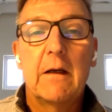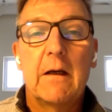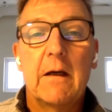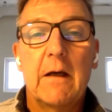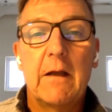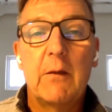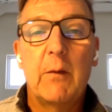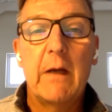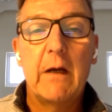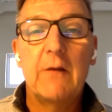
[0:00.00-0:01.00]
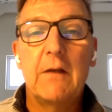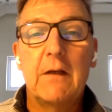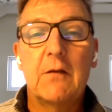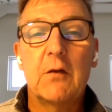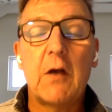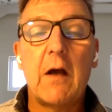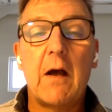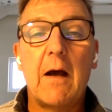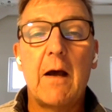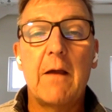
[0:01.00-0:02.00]
Uh, and the way I see it, it's not an
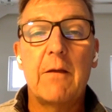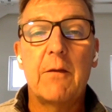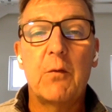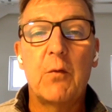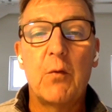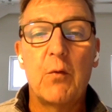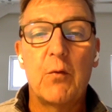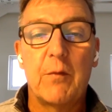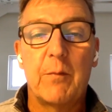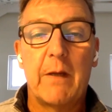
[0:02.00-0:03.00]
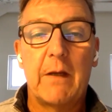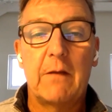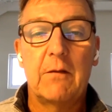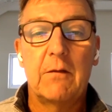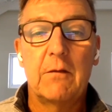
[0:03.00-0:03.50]
either-or debate.